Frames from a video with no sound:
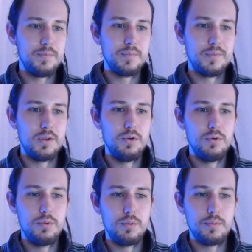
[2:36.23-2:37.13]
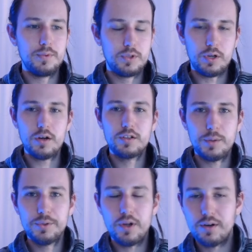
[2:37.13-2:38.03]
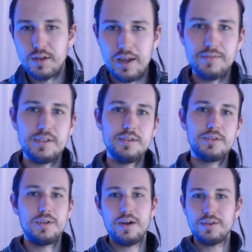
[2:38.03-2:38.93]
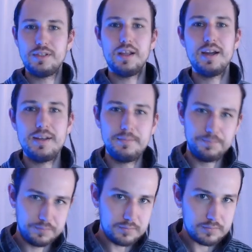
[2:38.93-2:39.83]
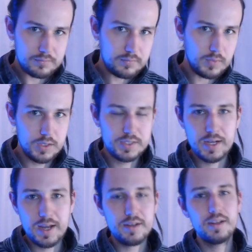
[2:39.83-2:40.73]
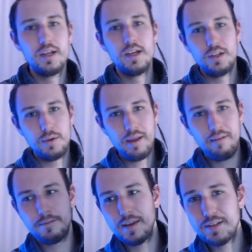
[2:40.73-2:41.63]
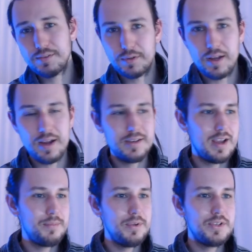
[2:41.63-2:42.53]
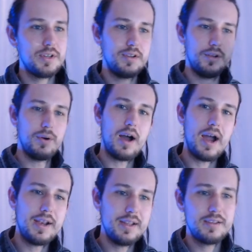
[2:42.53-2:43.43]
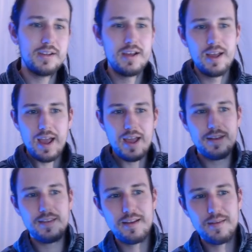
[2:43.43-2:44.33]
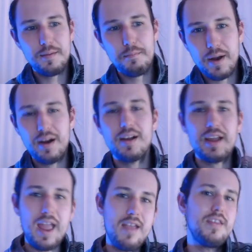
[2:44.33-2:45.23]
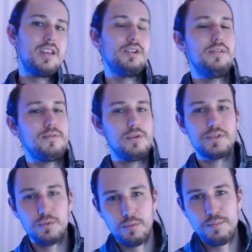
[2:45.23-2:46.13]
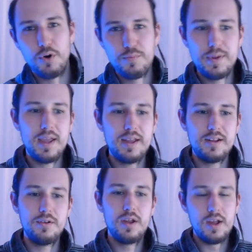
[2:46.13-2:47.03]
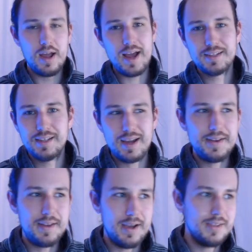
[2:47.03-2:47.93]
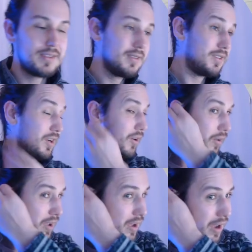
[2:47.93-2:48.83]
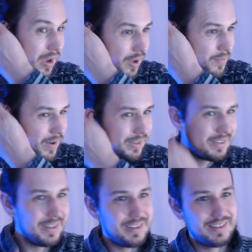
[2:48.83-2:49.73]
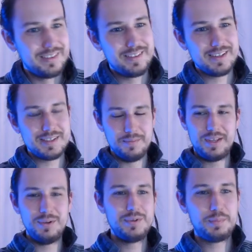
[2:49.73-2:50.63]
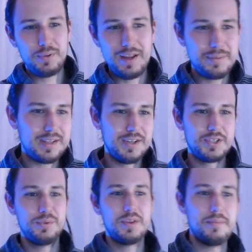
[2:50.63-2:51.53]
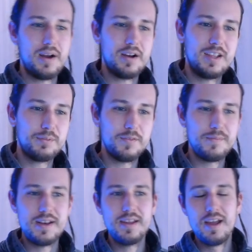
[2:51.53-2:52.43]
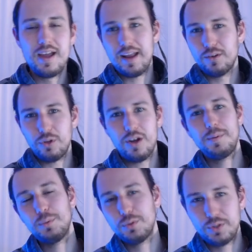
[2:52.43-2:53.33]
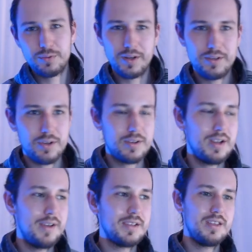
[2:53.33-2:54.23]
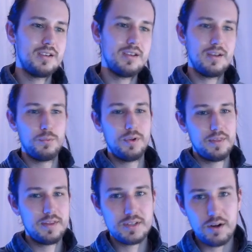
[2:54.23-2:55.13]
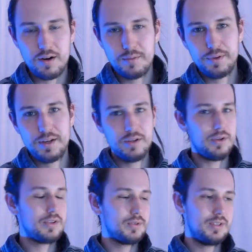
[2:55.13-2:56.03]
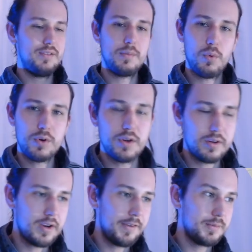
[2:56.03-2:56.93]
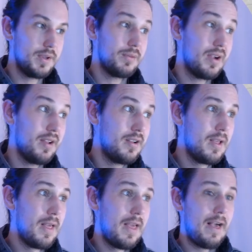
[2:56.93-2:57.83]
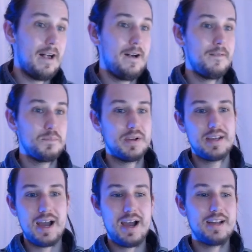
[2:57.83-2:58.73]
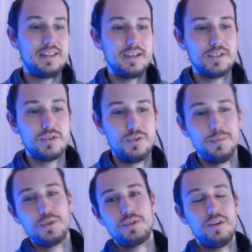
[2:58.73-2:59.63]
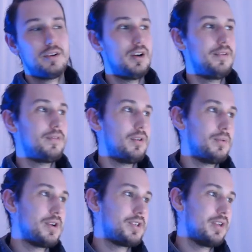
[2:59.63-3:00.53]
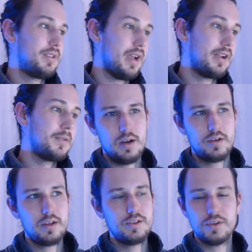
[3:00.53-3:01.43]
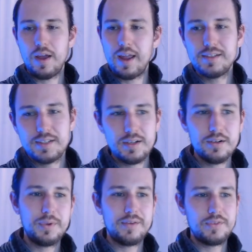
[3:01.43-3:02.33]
You double Dark Knives it, so now it's 9 attack. You hit face for 9 damage, you hide it, and then the Merrick and the Guild Enforcer will both be hidden as 9/9s. So I think there's some huge play potential with the Merrick Keeper of Many, and a lot of people do run Dark Knives. I think with this card in play, you'll also see even more Dark Knives being ran. But yeah, I think it's a super strong card for a rush deck. Okay, so A tier, we have the